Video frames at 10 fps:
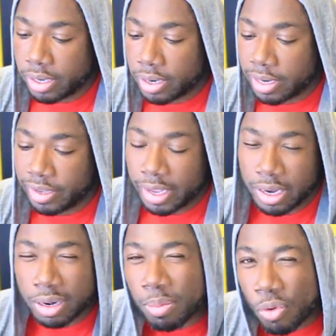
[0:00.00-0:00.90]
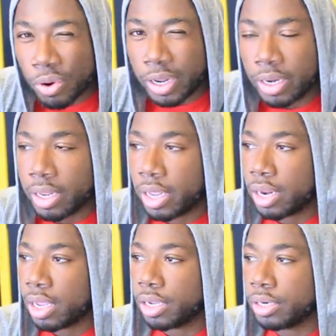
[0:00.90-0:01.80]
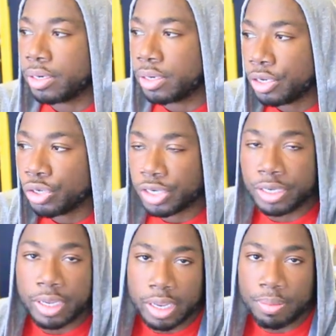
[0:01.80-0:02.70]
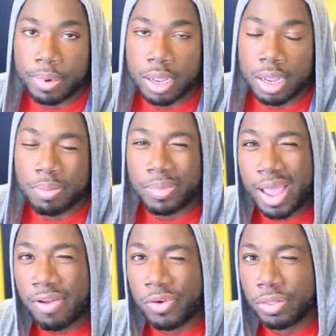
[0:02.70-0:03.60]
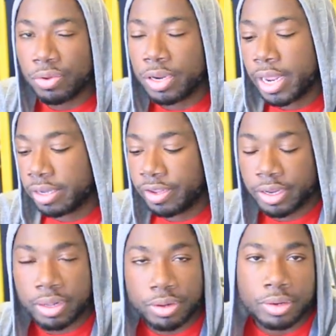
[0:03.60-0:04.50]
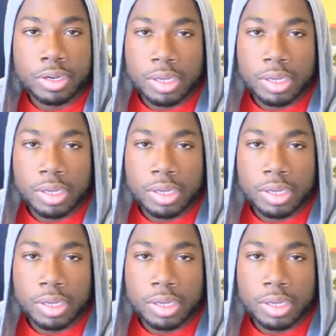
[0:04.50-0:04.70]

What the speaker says: I take it in the morning, and then usually halfway through the day, I'll take another